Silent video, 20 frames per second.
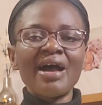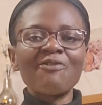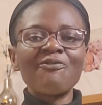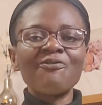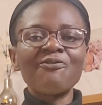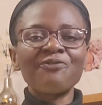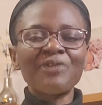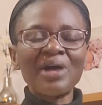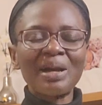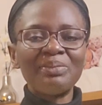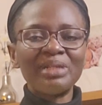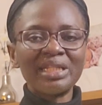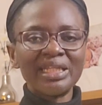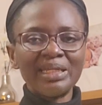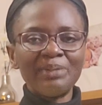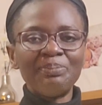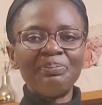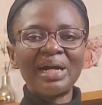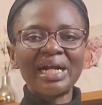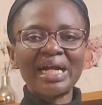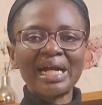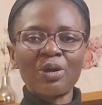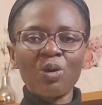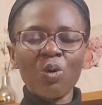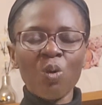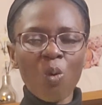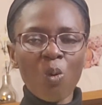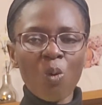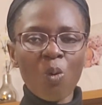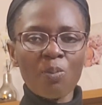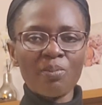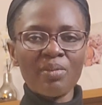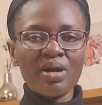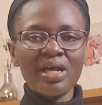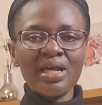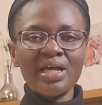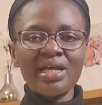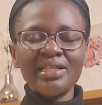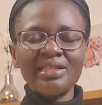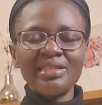family back at home,
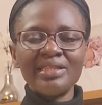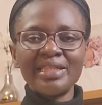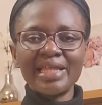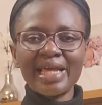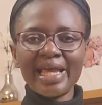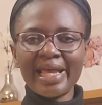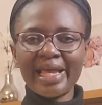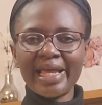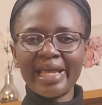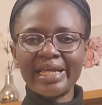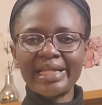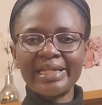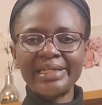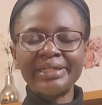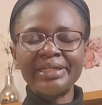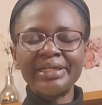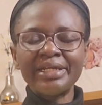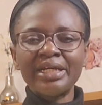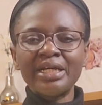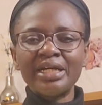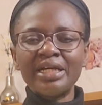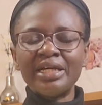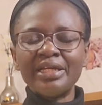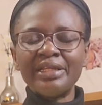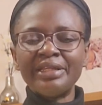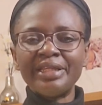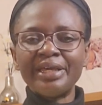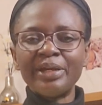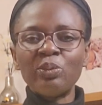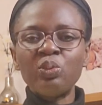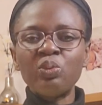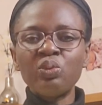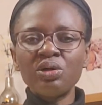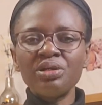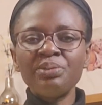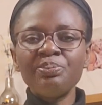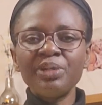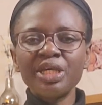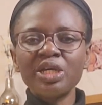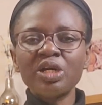then they
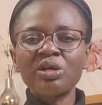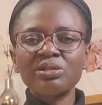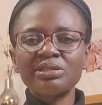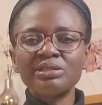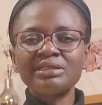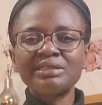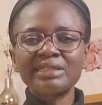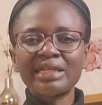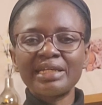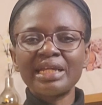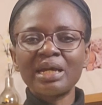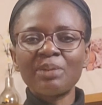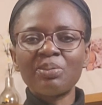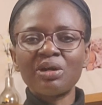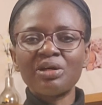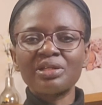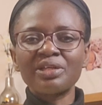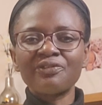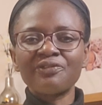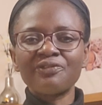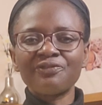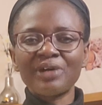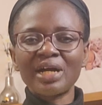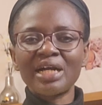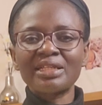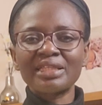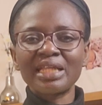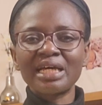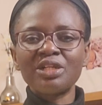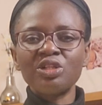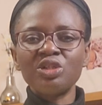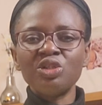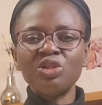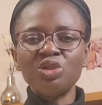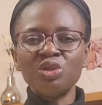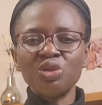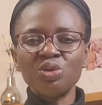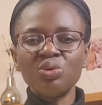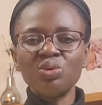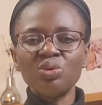would be concerned about the fact that
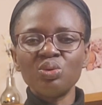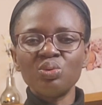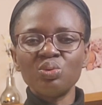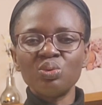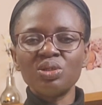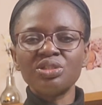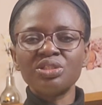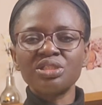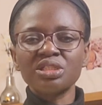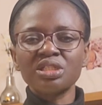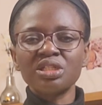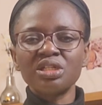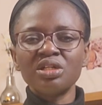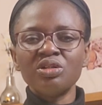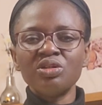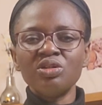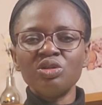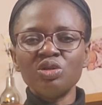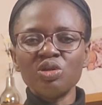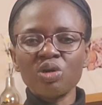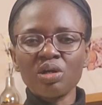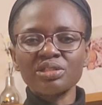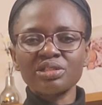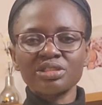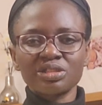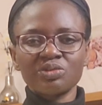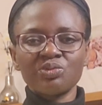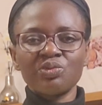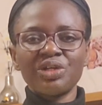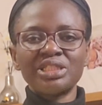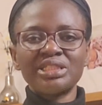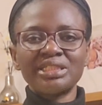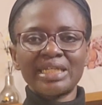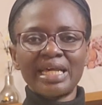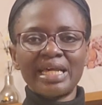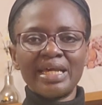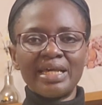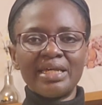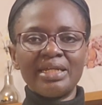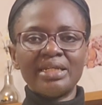you would not
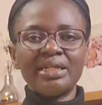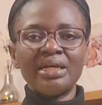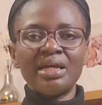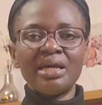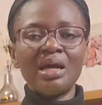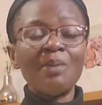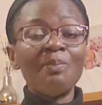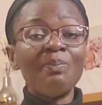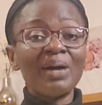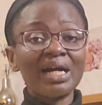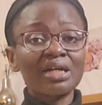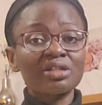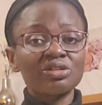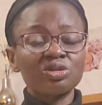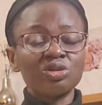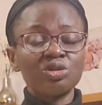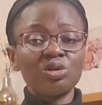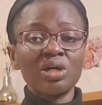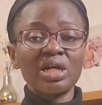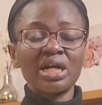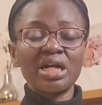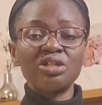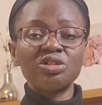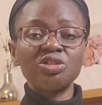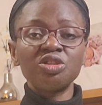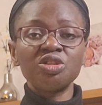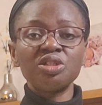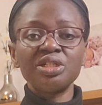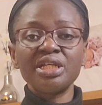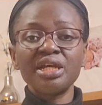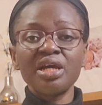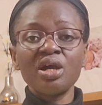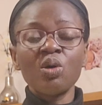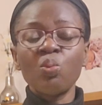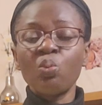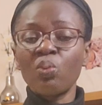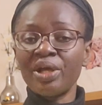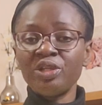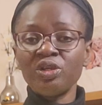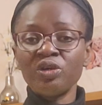return back to your country
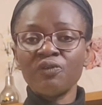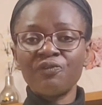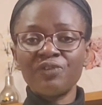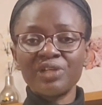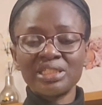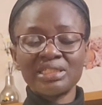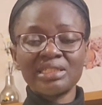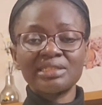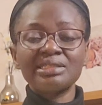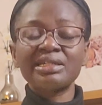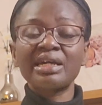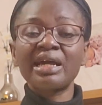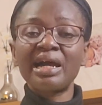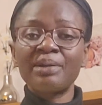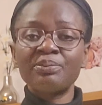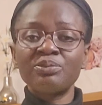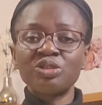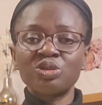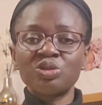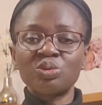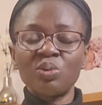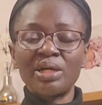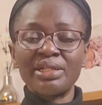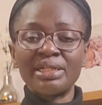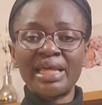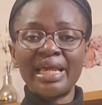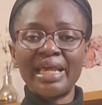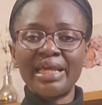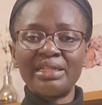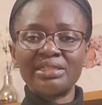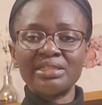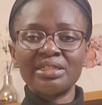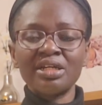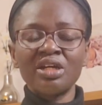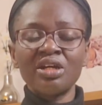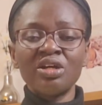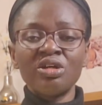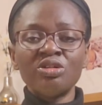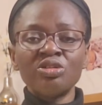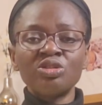when your visit comes to an end.
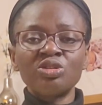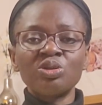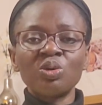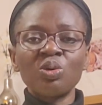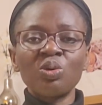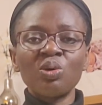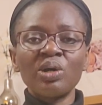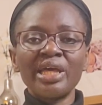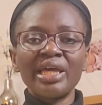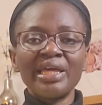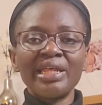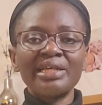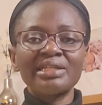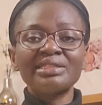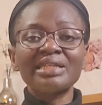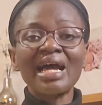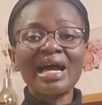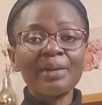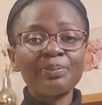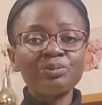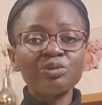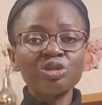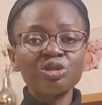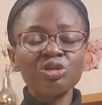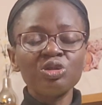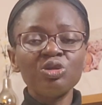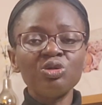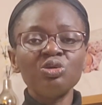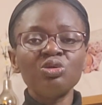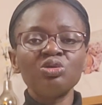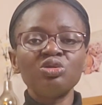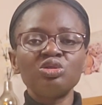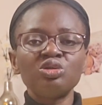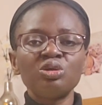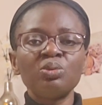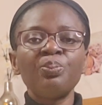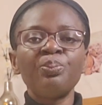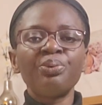So it is up to you to